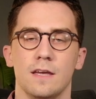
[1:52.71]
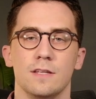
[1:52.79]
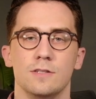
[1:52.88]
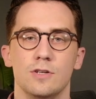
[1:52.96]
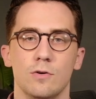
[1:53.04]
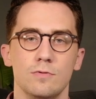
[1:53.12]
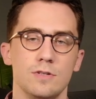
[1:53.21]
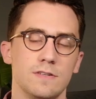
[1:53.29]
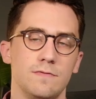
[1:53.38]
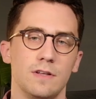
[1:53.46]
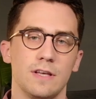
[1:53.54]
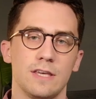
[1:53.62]
don't just
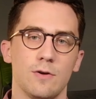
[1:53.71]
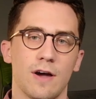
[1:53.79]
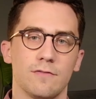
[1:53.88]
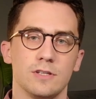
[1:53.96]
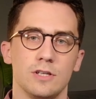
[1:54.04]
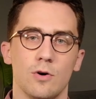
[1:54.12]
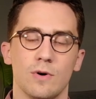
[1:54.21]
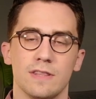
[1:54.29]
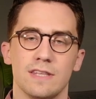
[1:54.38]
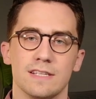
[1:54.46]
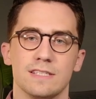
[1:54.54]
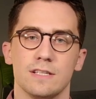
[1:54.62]
feel like you have to go at
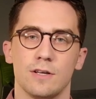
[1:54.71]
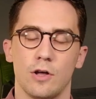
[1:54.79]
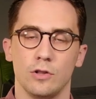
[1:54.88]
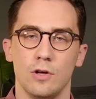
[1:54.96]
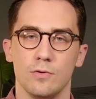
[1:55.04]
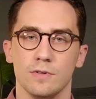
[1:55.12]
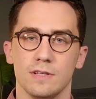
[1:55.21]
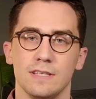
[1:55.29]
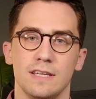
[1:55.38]
this alone.